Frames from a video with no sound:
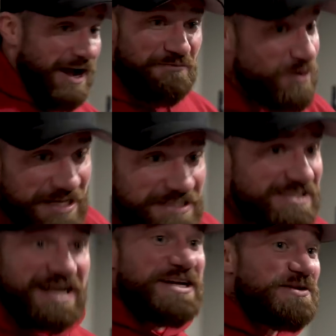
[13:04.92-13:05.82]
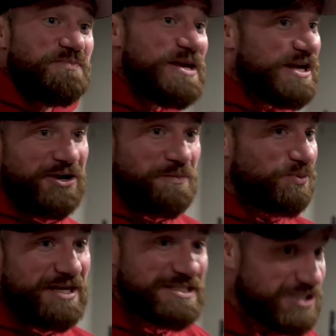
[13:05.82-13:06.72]
I'm really excited to be here.
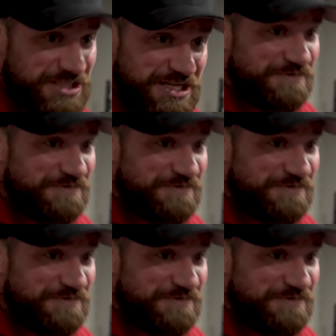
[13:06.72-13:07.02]
Please just